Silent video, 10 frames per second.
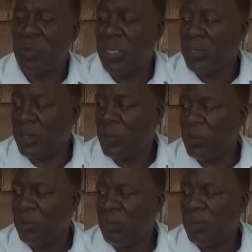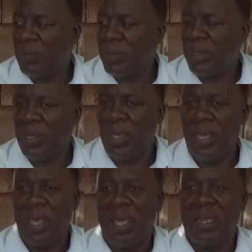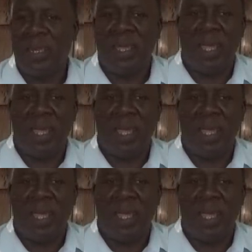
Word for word: two years ago. And uh,